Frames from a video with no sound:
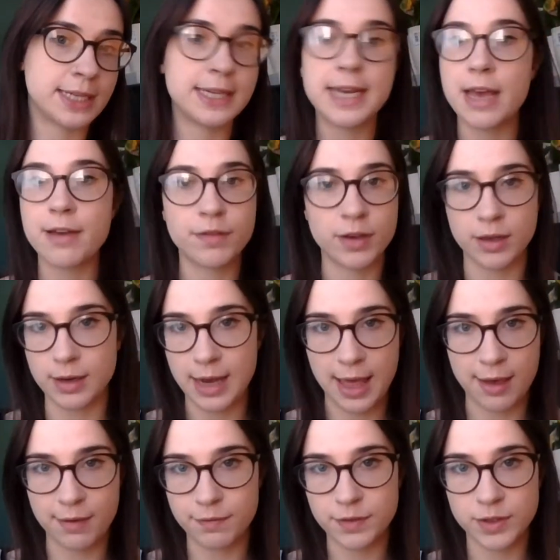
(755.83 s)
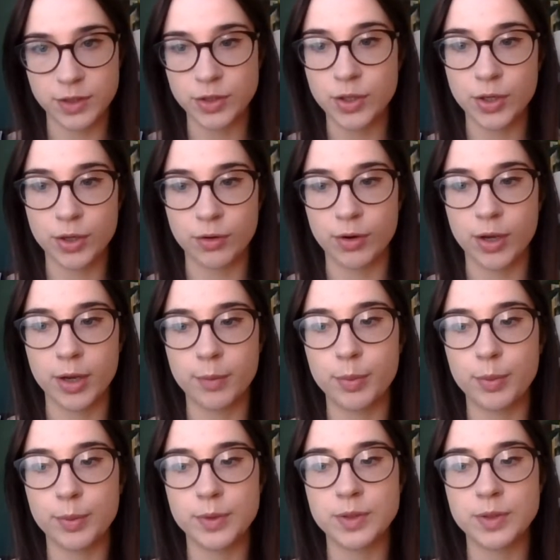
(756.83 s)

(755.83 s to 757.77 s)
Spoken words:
never left Europe.